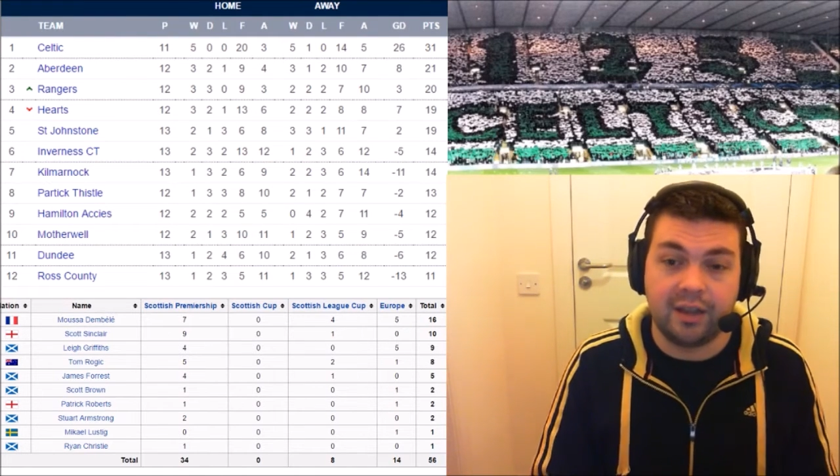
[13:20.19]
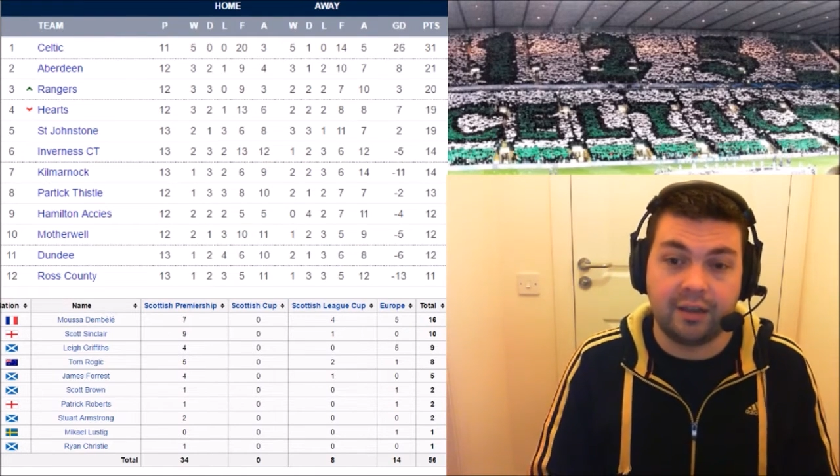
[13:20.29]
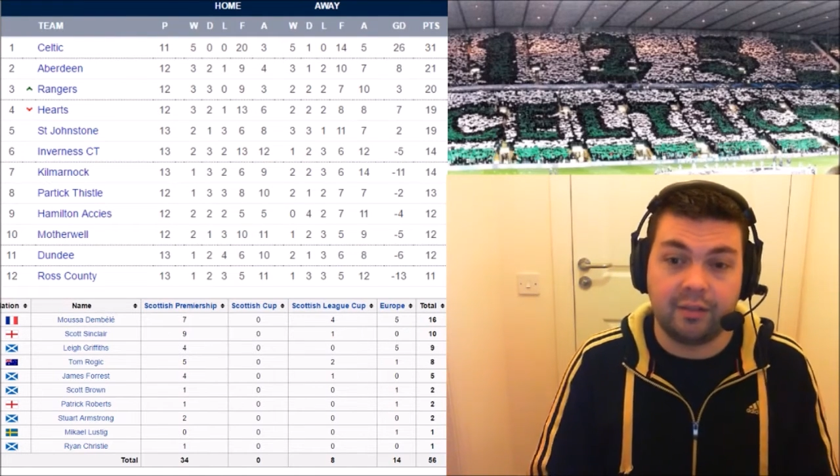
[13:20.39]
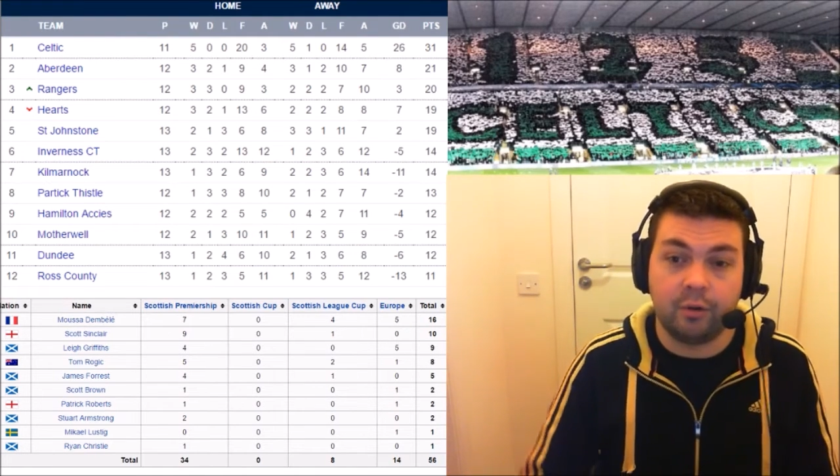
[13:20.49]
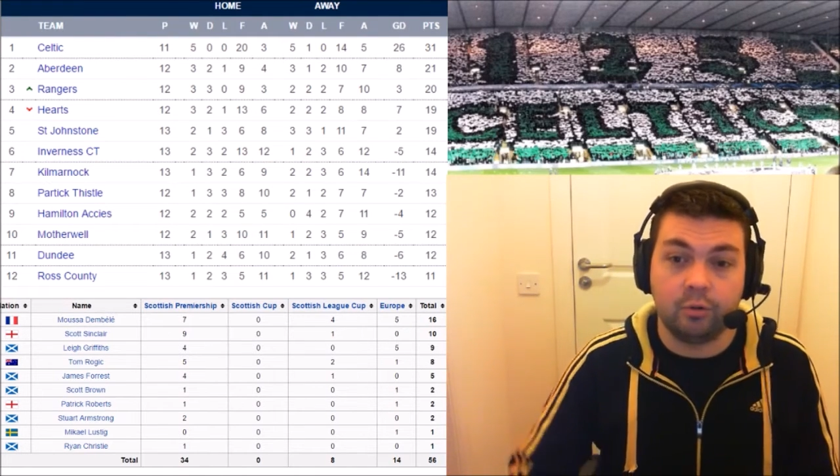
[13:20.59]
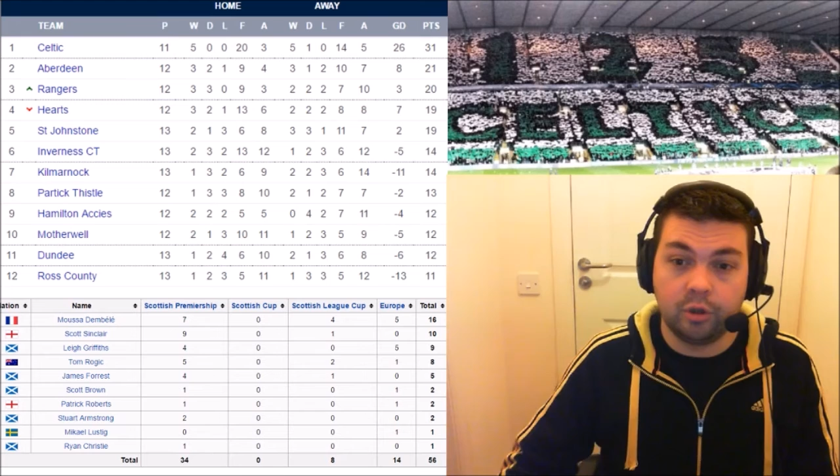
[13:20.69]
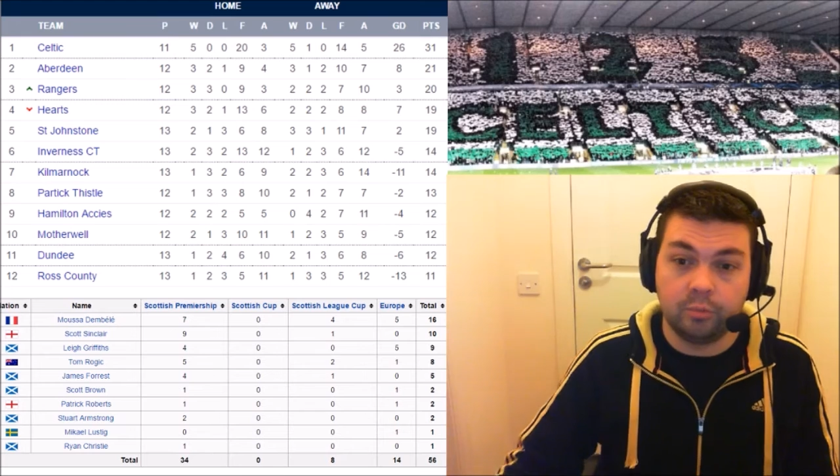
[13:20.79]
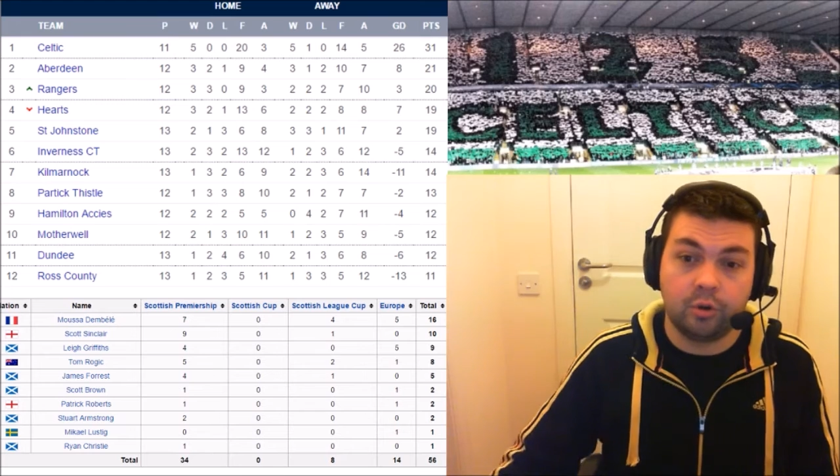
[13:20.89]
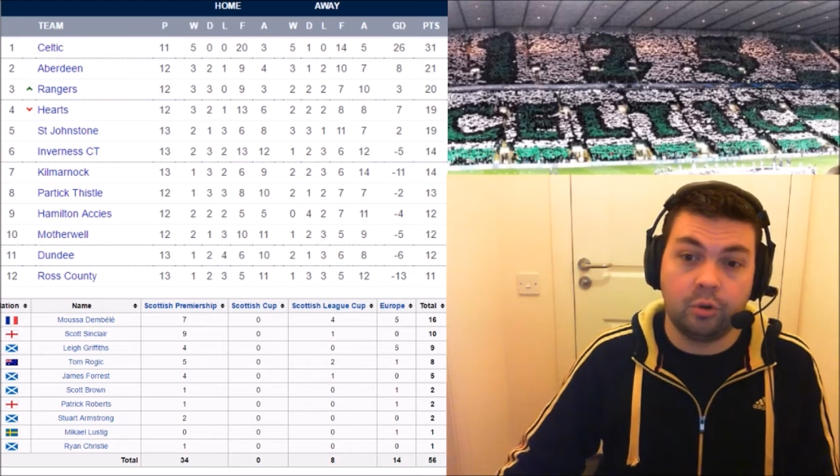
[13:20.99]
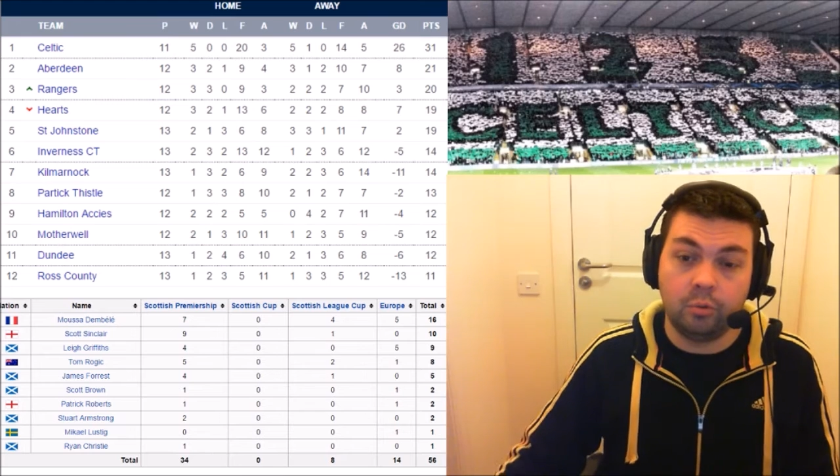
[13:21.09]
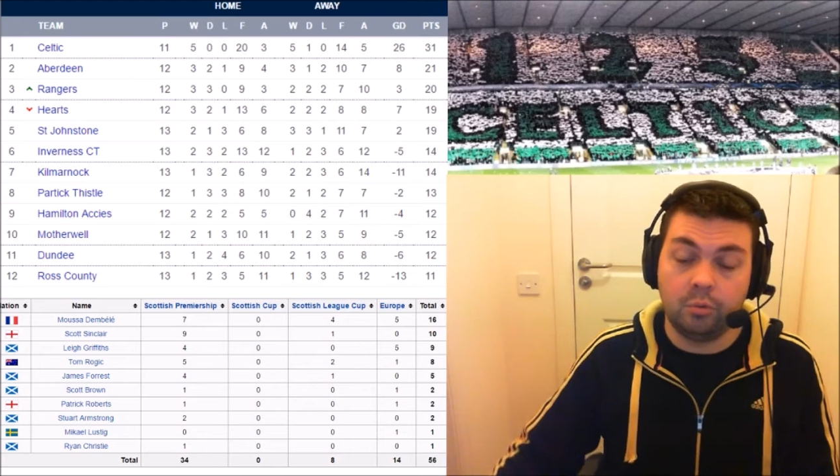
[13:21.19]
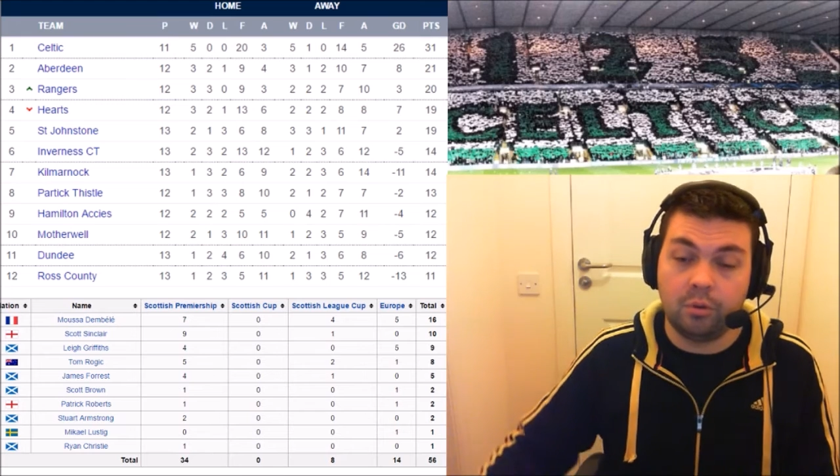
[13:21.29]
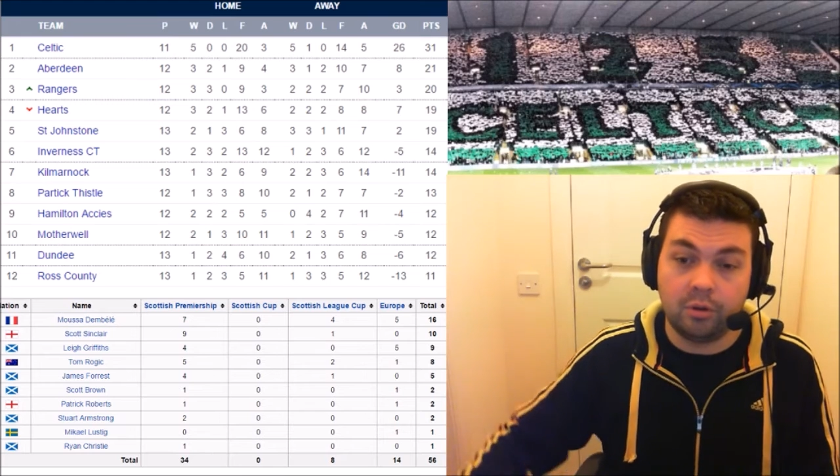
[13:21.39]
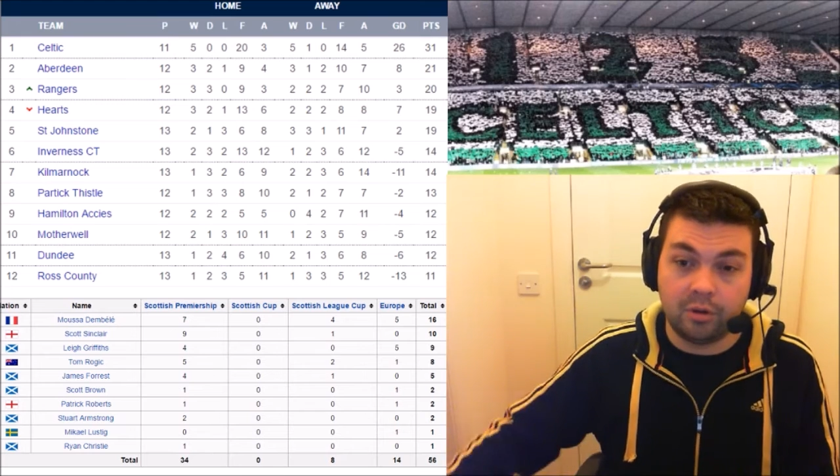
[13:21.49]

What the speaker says: in a little group call